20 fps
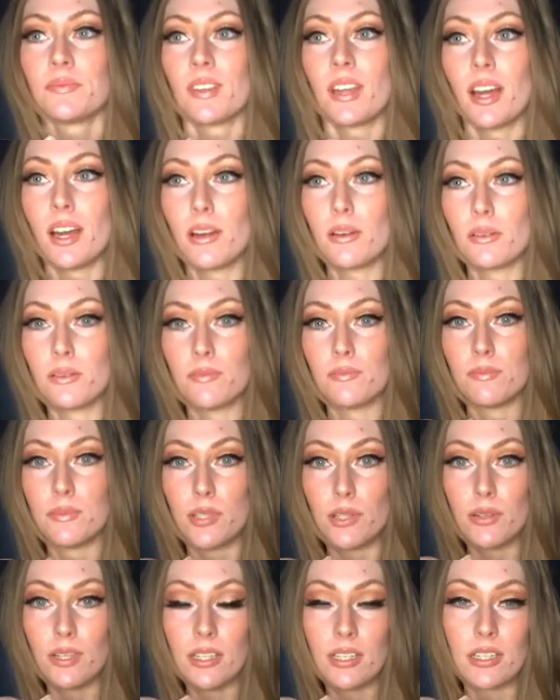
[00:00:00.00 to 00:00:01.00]
I'm
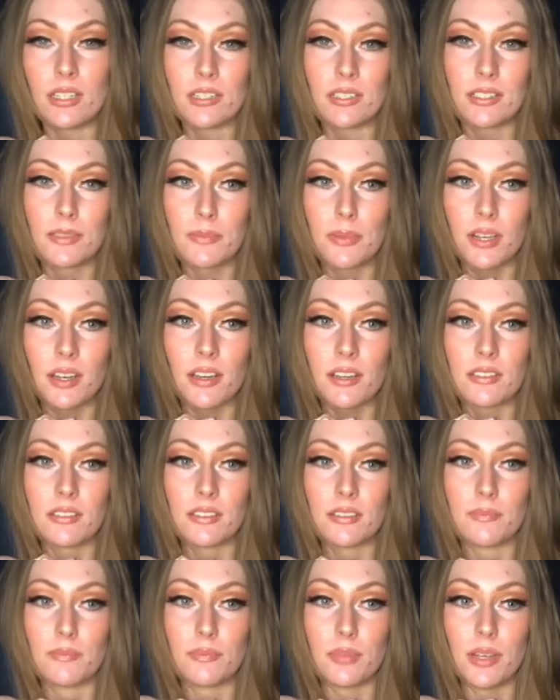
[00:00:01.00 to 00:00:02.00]
doing this
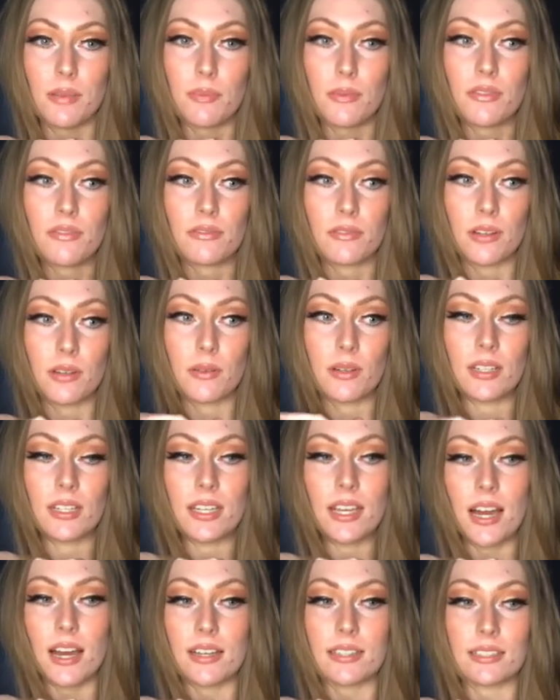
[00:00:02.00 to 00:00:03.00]
because people
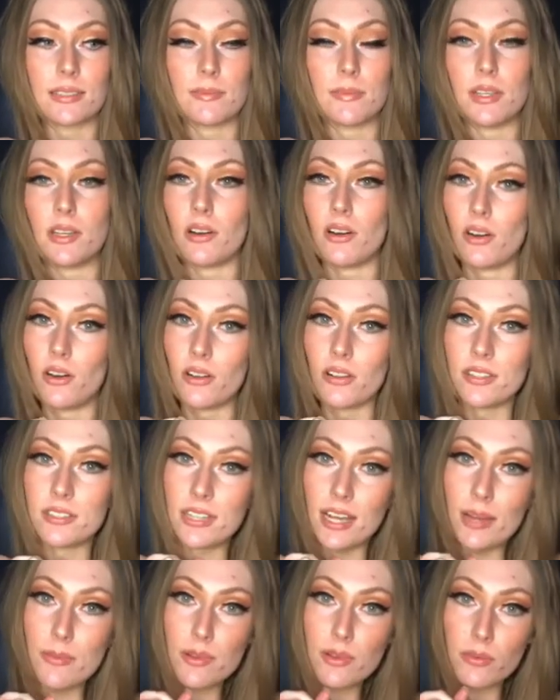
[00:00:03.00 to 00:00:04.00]
frequently ask me all the
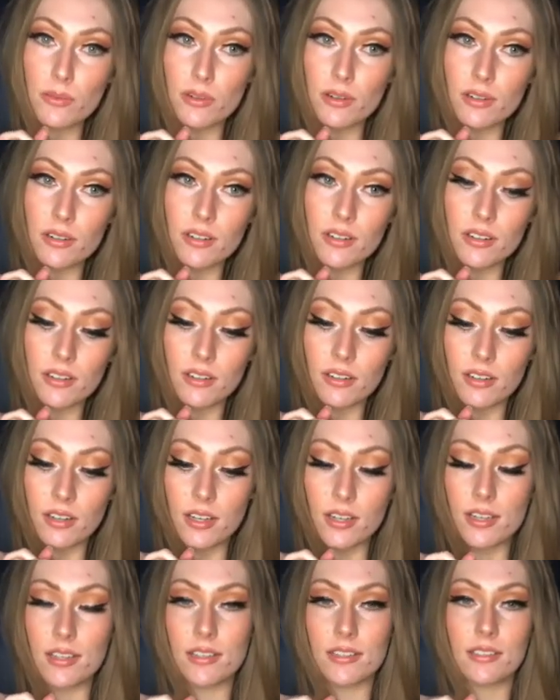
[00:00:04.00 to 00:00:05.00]
time at work
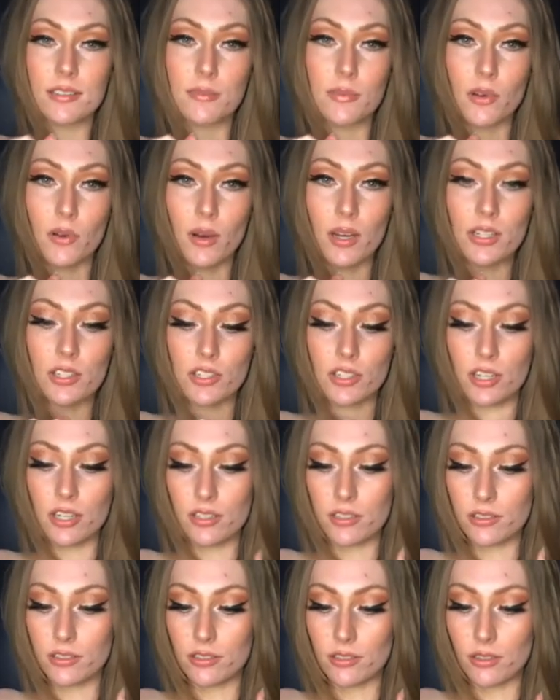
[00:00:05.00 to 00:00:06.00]
some
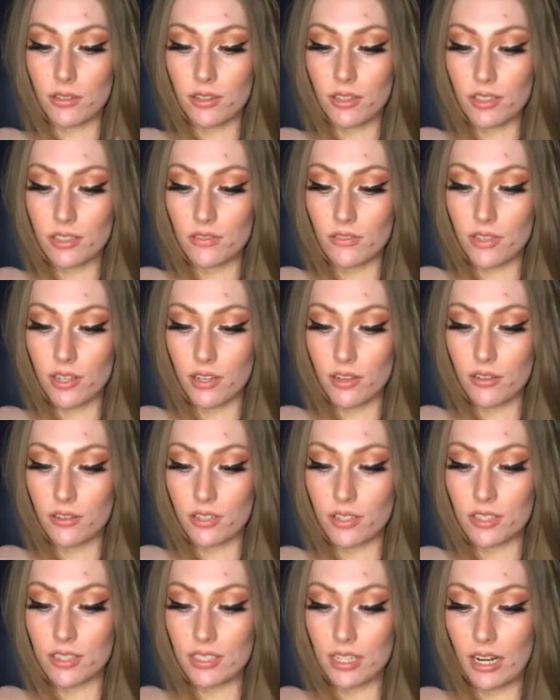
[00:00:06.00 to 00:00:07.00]
questions. So this video
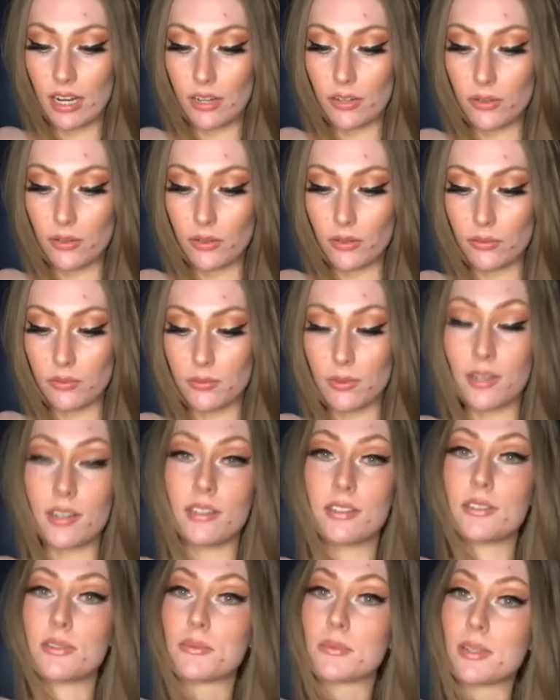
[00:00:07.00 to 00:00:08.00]
is titled What
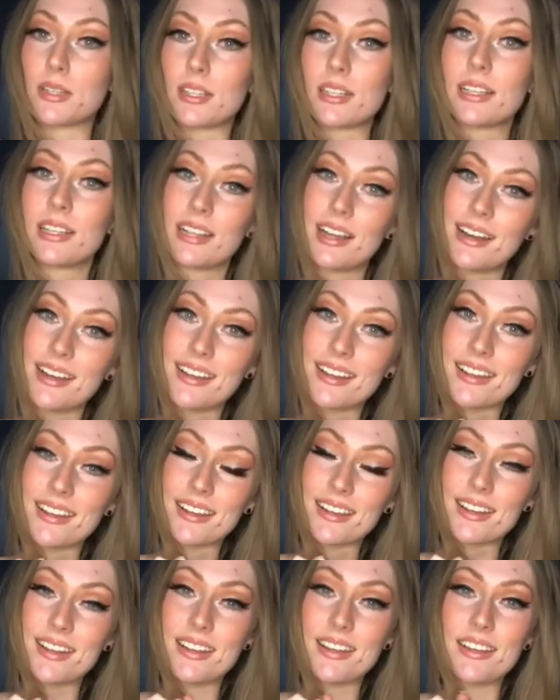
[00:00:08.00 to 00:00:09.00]
It's Really Like
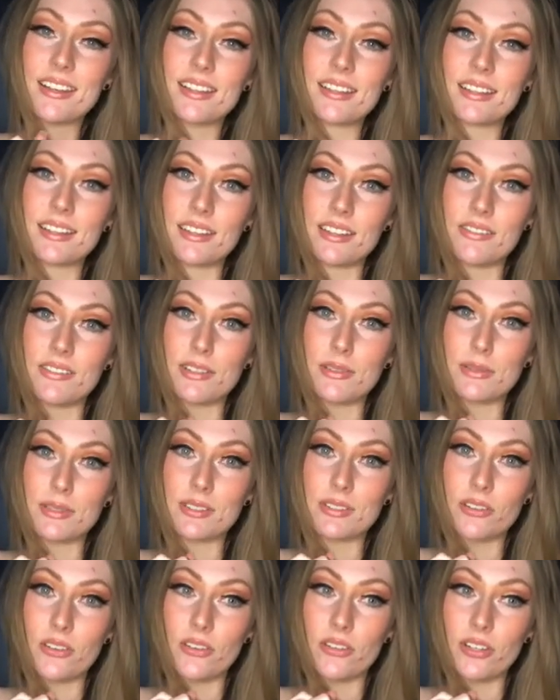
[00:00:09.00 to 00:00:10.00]
Living with
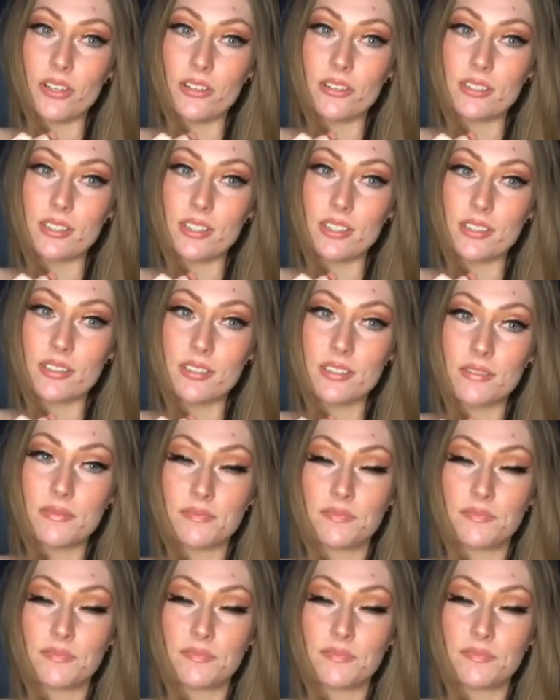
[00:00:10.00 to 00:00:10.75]
Scoliosis.